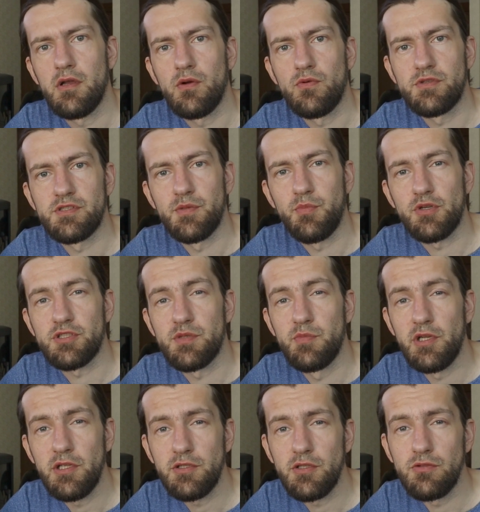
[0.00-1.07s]
was the
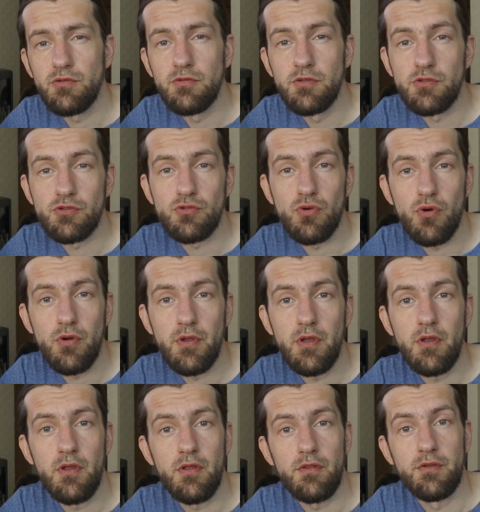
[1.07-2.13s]
possibility to destroy
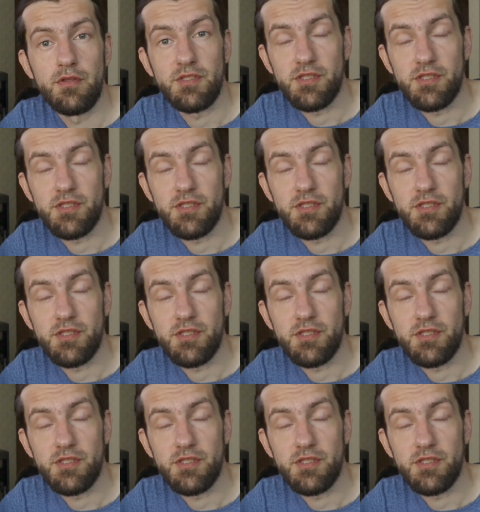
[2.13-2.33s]
the